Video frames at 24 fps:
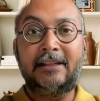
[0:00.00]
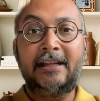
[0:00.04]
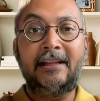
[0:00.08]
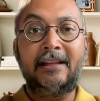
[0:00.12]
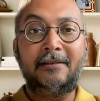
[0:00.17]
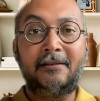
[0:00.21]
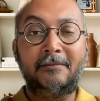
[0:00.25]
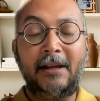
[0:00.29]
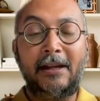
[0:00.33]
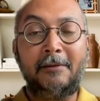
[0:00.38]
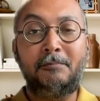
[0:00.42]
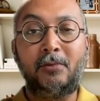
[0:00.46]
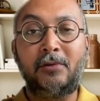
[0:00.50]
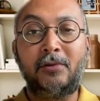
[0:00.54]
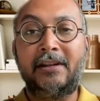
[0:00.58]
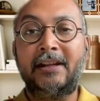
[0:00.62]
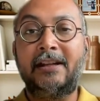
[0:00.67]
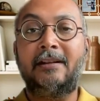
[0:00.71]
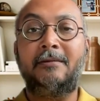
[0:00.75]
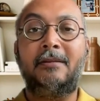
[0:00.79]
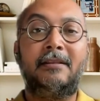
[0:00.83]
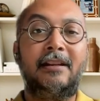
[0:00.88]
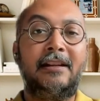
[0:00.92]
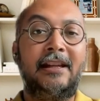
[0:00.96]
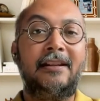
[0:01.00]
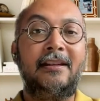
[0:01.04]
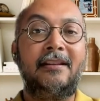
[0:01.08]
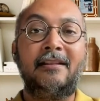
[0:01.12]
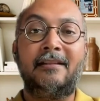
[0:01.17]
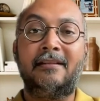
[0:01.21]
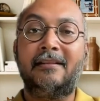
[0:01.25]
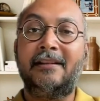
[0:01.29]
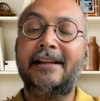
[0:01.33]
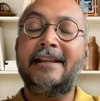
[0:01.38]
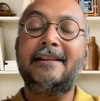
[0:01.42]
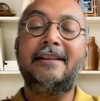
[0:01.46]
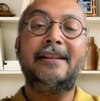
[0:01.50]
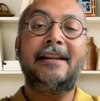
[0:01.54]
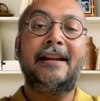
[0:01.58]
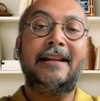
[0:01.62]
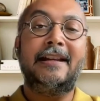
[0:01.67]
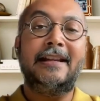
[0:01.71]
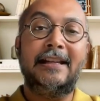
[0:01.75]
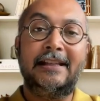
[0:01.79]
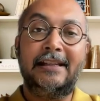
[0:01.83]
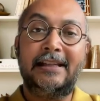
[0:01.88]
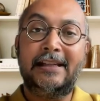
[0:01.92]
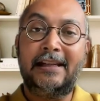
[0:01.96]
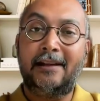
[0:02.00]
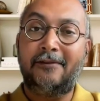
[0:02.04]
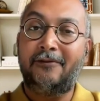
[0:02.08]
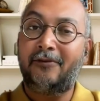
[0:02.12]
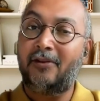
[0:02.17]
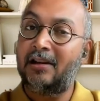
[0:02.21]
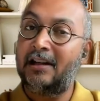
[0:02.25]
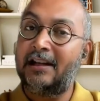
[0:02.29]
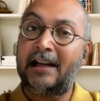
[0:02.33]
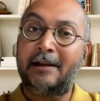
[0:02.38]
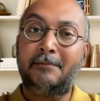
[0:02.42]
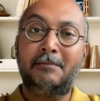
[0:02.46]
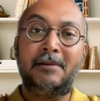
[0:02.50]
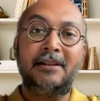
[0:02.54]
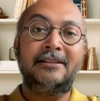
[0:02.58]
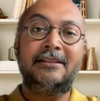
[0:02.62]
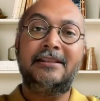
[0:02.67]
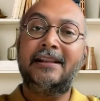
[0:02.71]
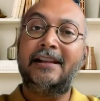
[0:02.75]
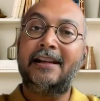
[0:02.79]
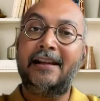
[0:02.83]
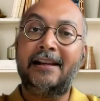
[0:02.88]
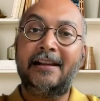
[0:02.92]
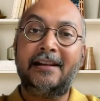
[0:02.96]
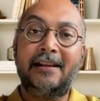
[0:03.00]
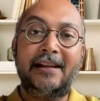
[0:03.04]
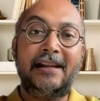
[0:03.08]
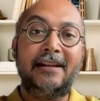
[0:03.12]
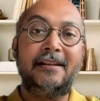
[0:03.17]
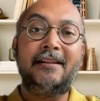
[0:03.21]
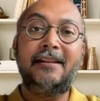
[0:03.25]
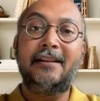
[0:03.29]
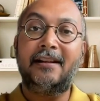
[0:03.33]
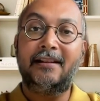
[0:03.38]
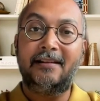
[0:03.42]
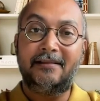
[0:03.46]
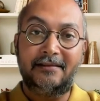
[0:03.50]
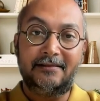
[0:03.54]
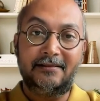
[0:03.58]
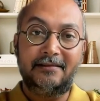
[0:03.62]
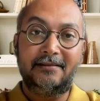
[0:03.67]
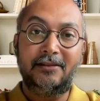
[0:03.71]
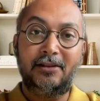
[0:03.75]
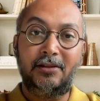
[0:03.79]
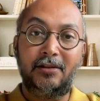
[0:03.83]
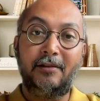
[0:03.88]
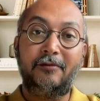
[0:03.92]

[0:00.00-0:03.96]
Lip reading: sitting and putting it in a India ETF or a MSCI India.